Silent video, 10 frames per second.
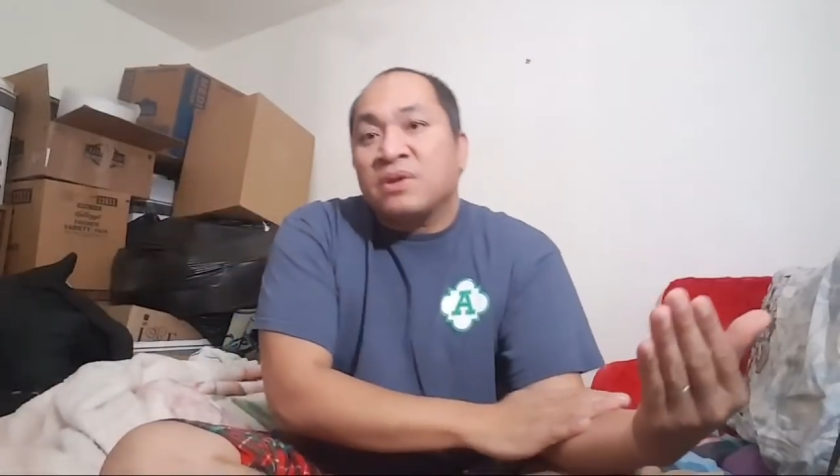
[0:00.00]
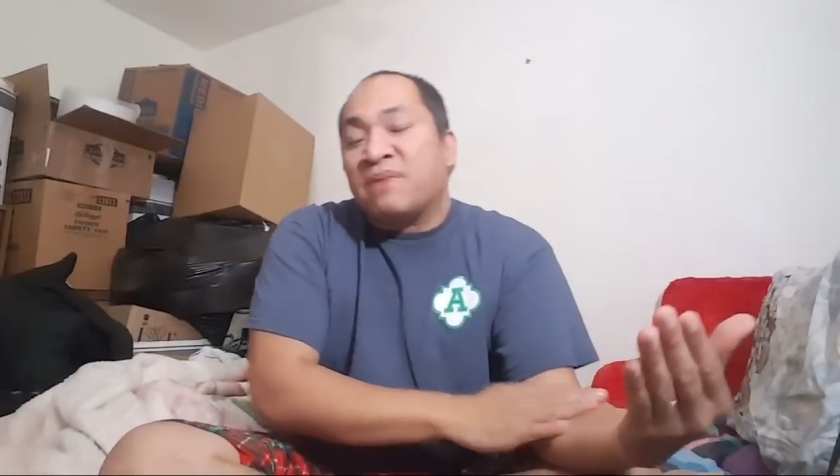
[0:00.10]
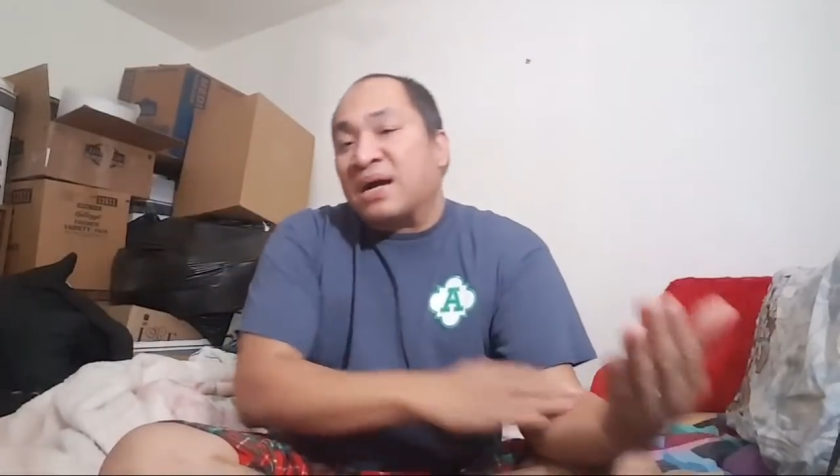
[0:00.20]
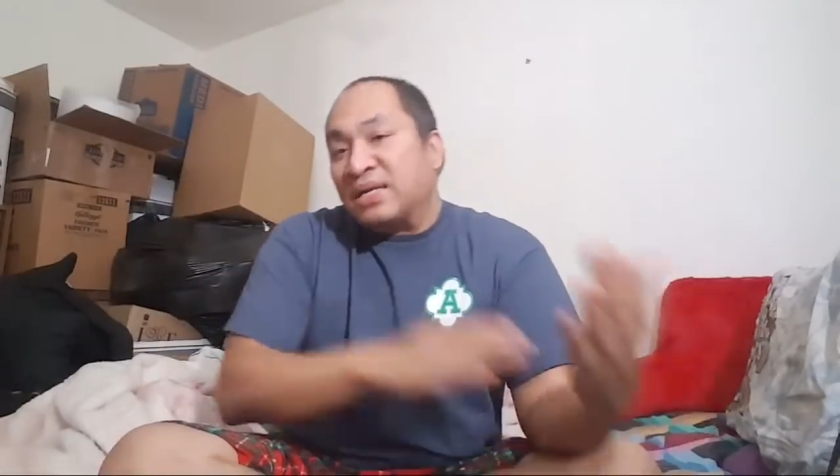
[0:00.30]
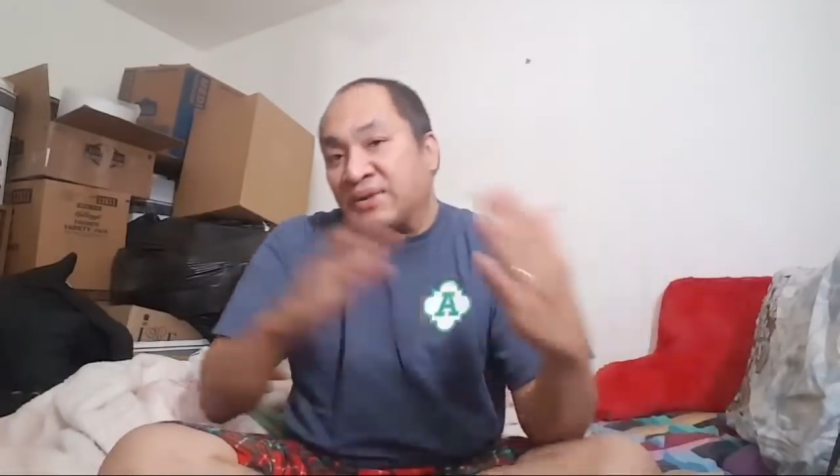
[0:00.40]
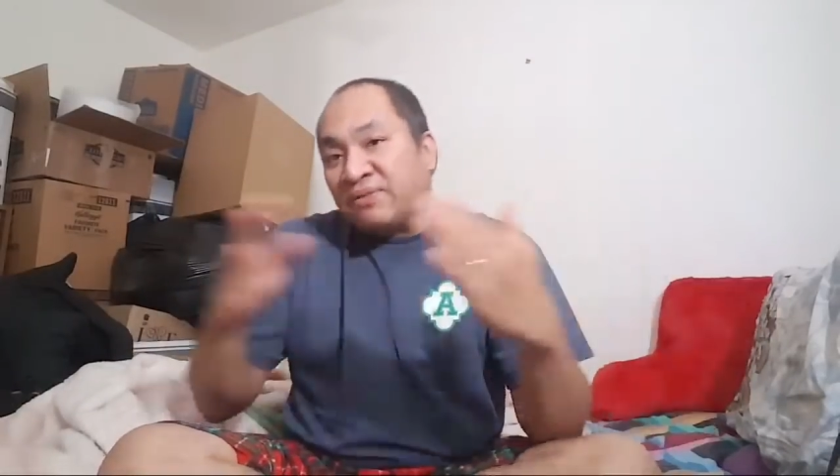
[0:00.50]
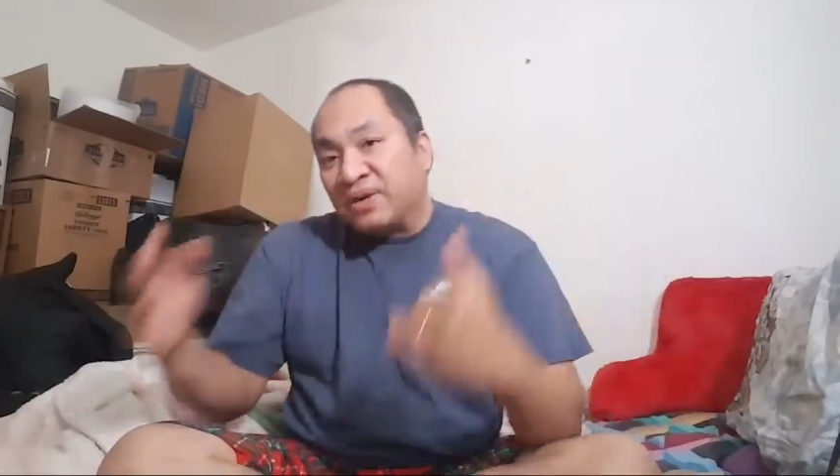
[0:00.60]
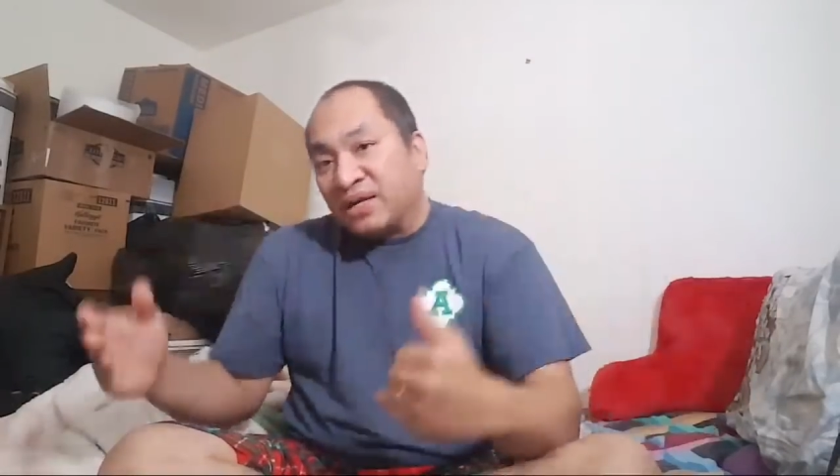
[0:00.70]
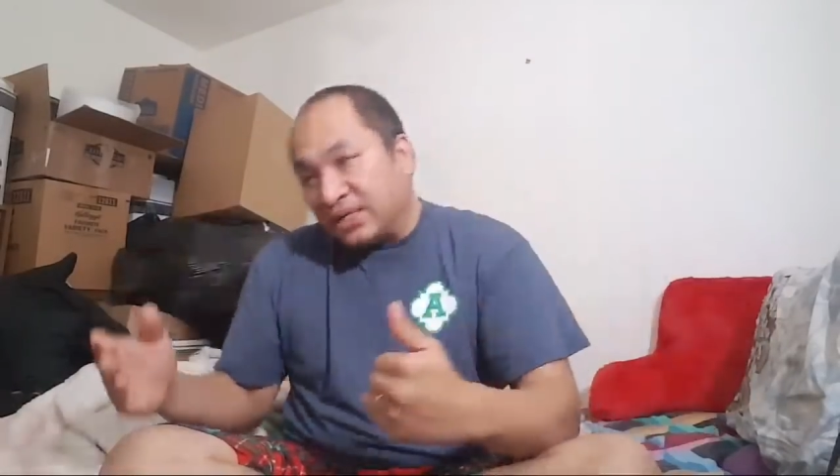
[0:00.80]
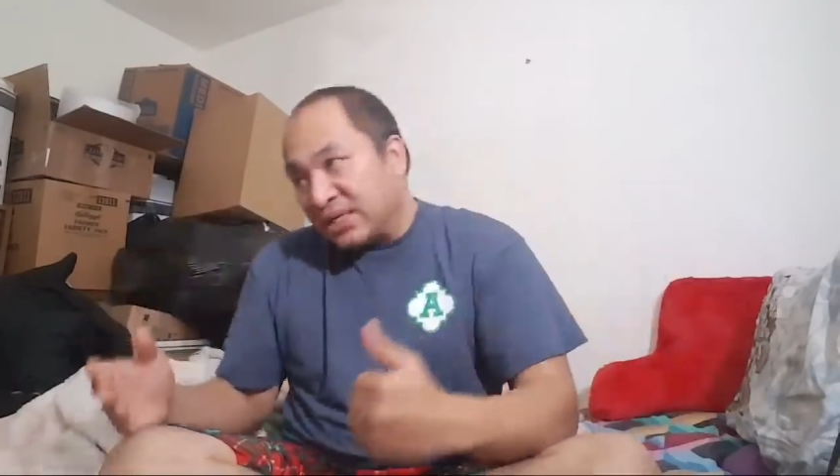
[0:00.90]
By
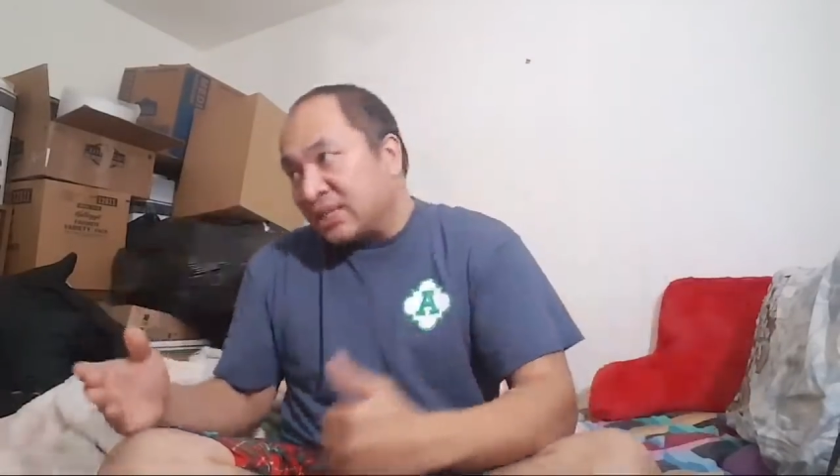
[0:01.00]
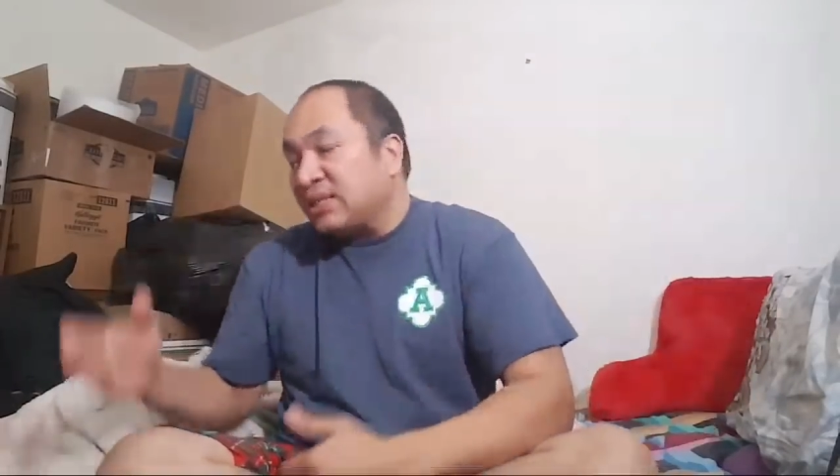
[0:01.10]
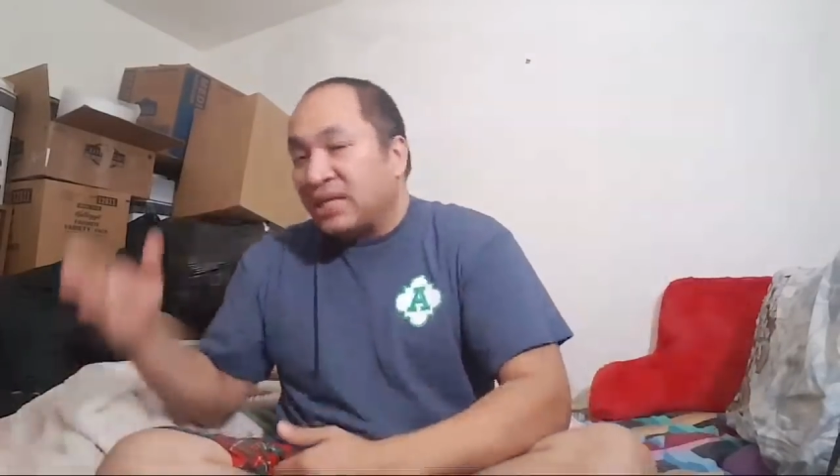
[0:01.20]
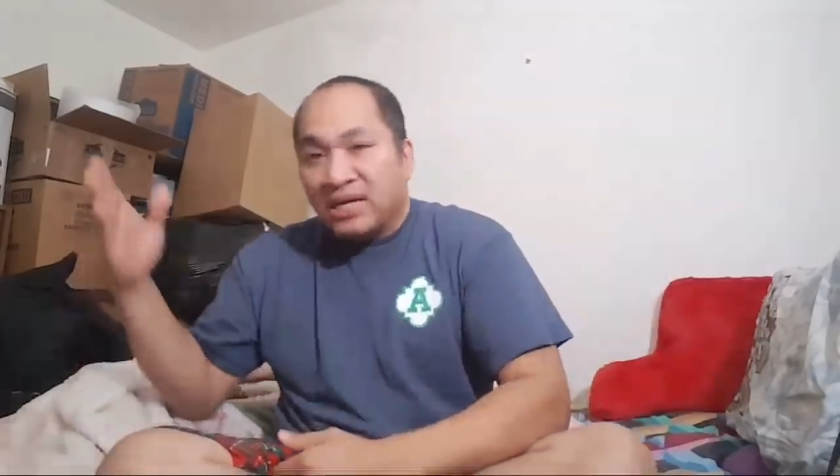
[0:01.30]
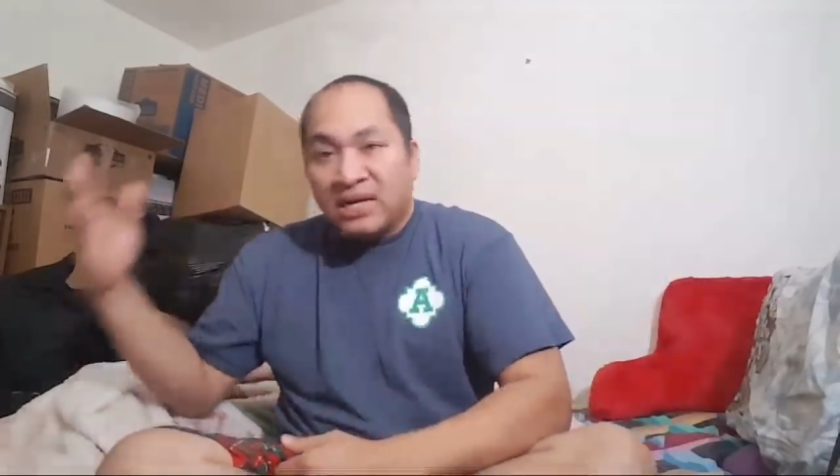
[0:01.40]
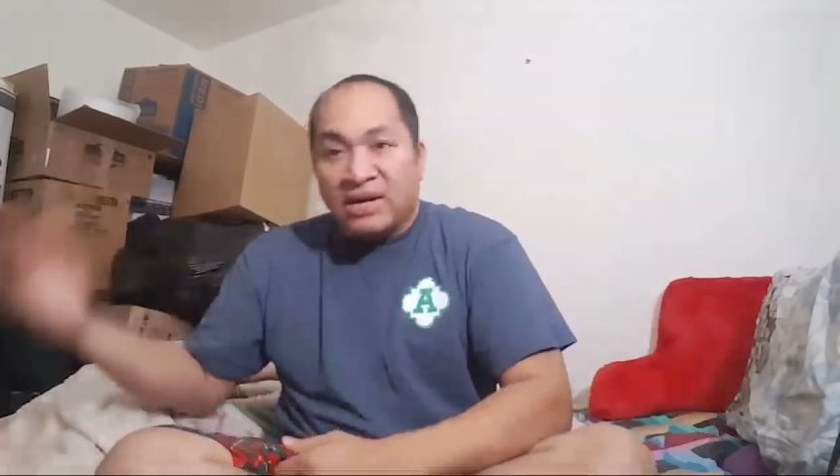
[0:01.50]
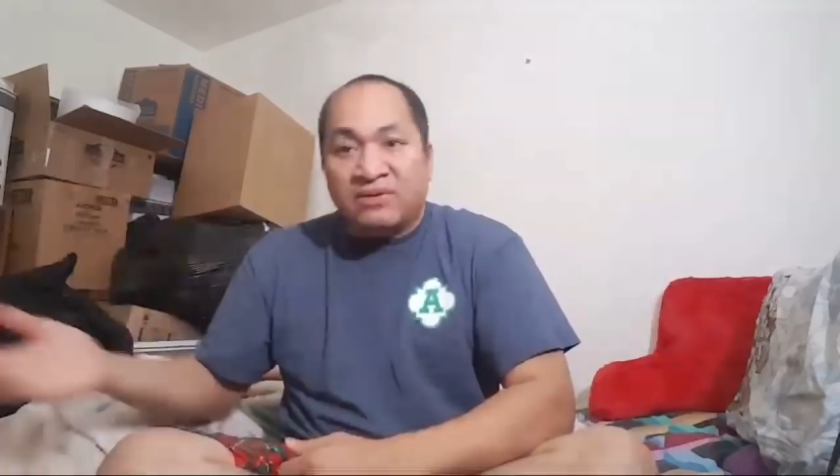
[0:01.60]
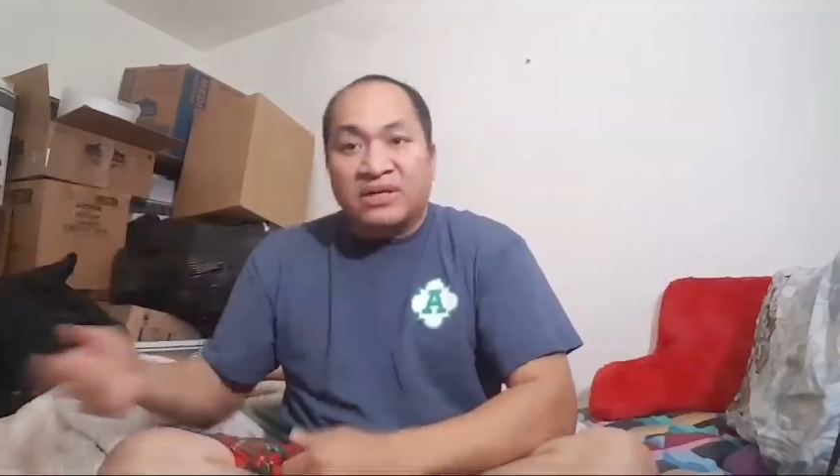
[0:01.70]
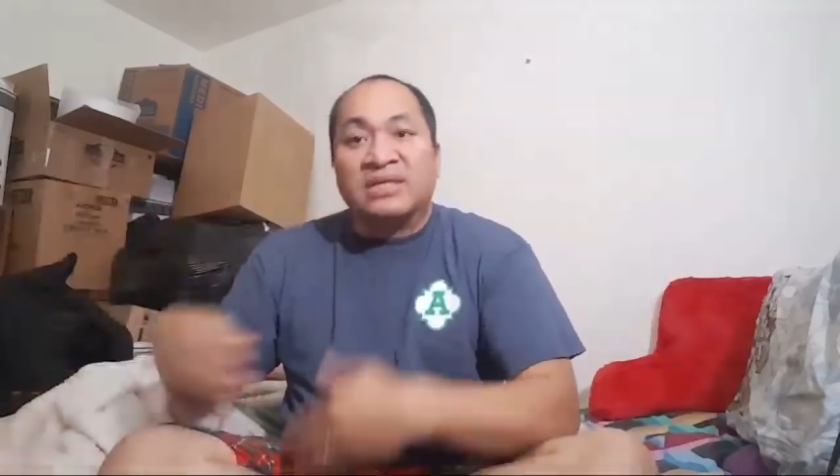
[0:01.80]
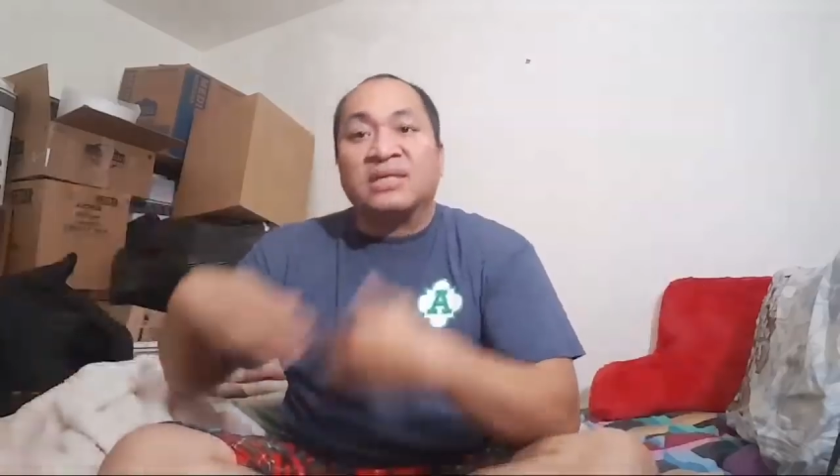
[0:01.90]
definition, singularity